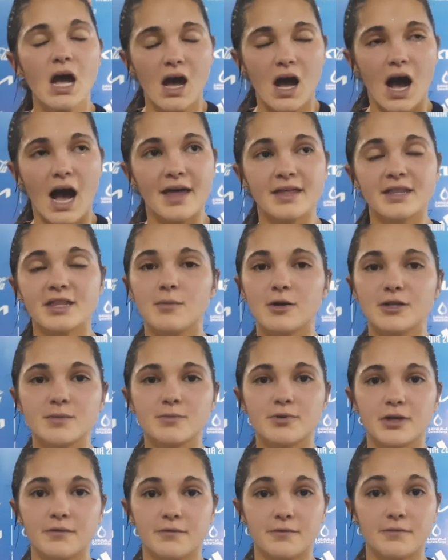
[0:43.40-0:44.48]
I think the most
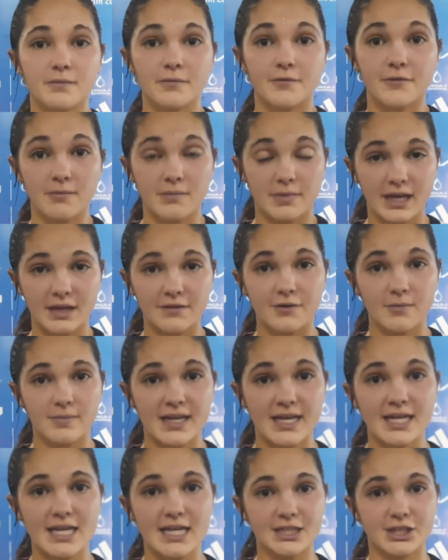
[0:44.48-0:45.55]
important thing for
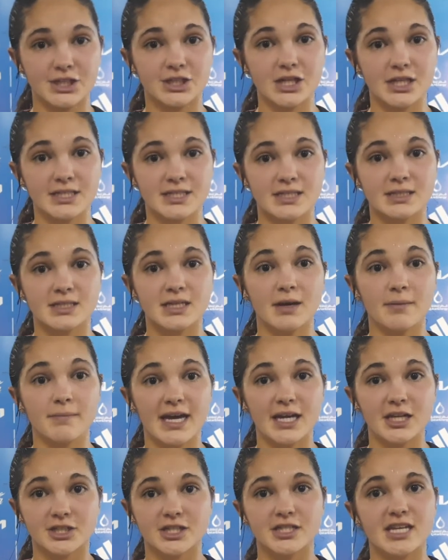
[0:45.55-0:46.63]
me is just to
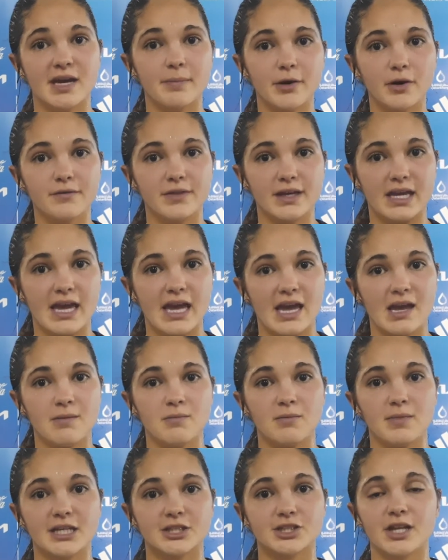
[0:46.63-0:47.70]
manage the tempo of the
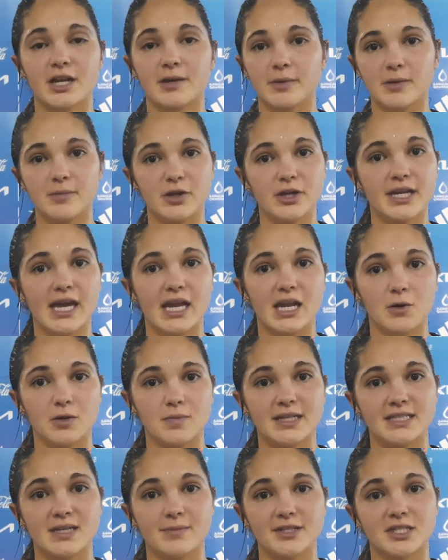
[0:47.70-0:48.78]
game, make sure that I'm communicating with
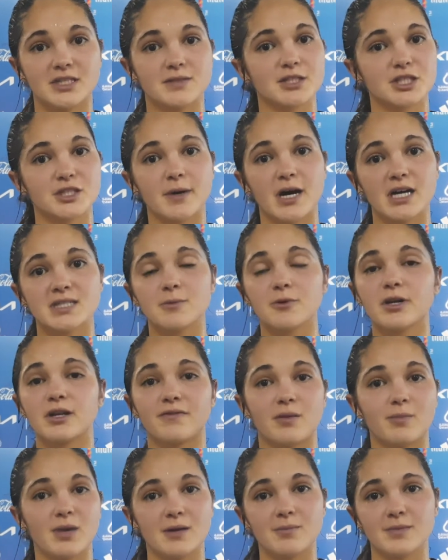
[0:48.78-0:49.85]
my teammates as much as possible, and if
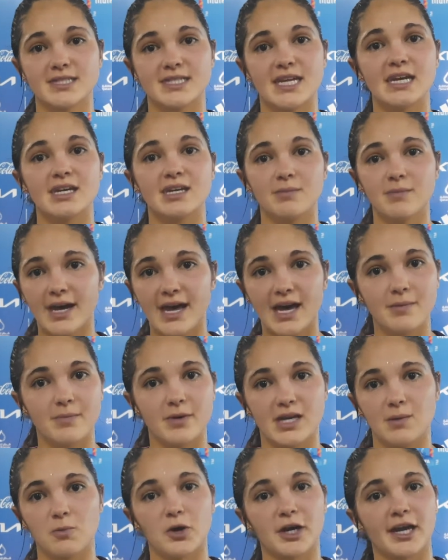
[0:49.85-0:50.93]
I make a mistake, keep my head up
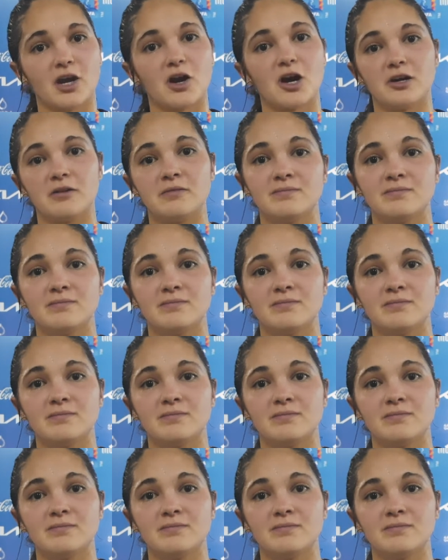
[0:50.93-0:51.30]
and keep working hard.